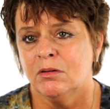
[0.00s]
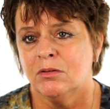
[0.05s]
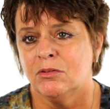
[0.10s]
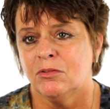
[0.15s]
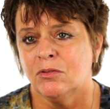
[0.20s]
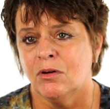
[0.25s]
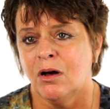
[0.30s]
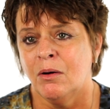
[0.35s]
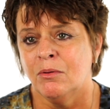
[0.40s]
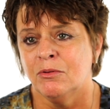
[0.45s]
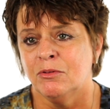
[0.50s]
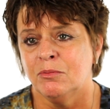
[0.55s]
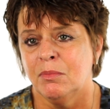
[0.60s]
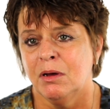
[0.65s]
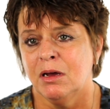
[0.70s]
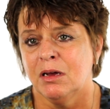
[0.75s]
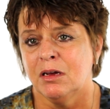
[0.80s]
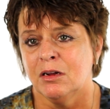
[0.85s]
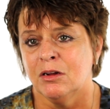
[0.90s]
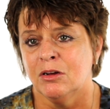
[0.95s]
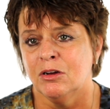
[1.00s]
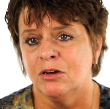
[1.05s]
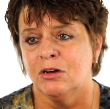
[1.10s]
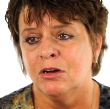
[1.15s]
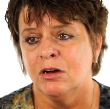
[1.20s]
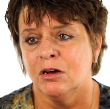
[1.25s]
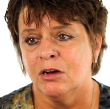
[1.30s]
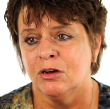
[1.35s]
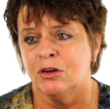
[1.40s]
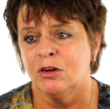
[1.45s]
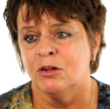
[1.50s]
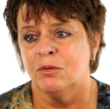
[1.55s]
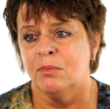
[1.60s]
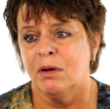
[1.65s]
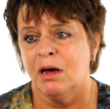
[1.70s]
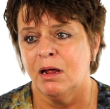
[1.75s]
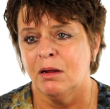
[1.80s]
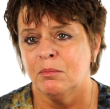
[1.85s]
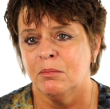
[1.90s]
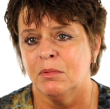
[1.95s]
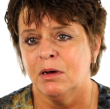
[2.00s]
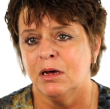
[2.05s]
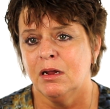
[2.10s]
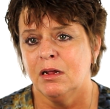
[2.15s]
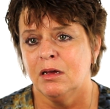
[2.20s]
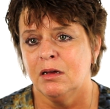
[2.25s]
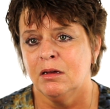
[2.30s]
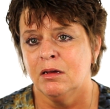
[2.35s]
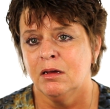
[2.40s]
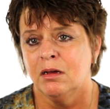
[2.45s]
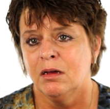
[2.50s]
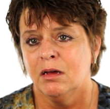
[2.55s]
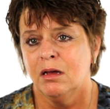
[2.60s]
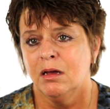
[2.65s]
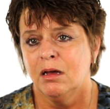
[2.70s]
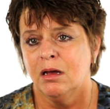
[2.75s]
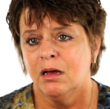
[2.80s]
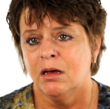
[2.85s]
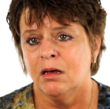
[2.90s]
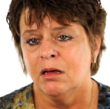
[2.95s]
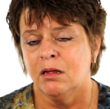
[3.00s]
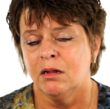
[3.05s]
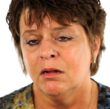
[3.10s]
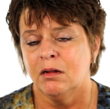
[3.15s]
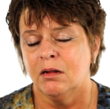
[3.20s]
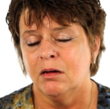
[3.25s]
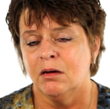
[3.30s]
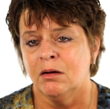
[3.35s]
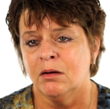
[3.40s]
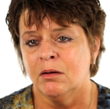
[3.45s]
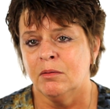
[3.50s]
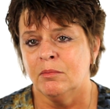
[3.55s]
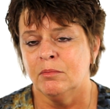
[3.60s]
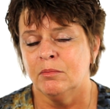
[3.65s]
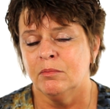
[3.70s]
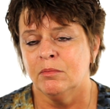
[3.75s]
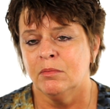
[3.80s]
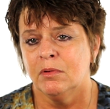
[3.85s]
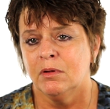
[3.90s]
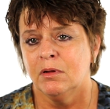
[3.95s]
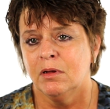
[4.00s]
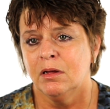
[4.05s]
so I was making a good amount of money, and um,